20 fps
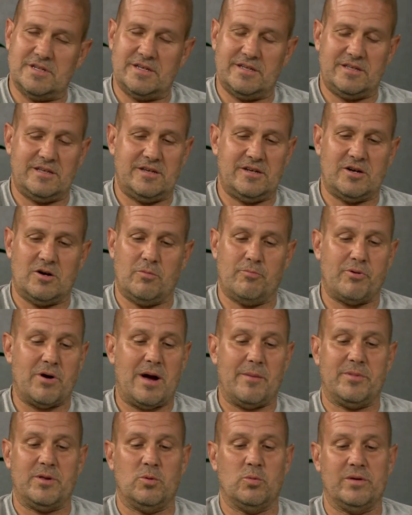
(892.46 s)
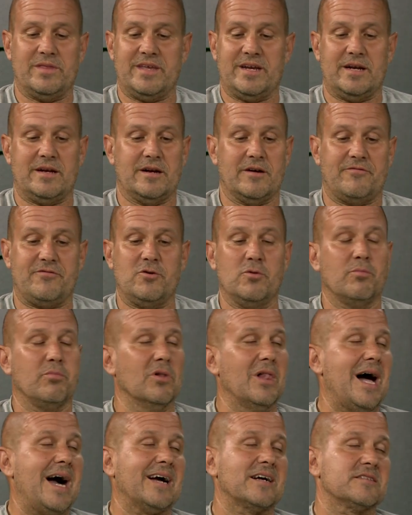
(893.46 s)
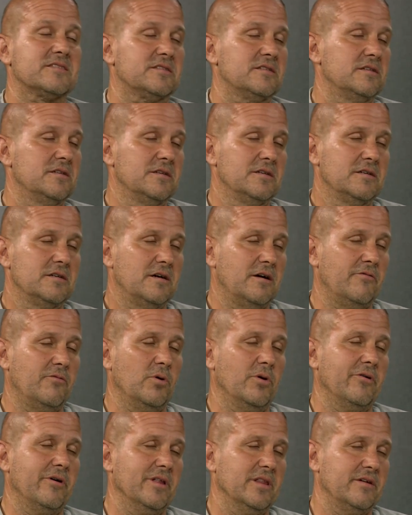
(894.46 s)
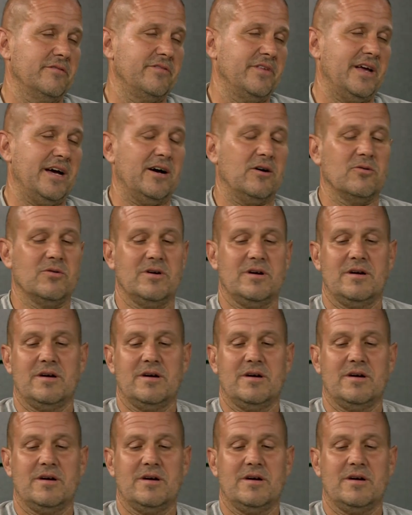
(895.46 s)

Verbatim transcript: You know, probably within a few blocks of where I live now,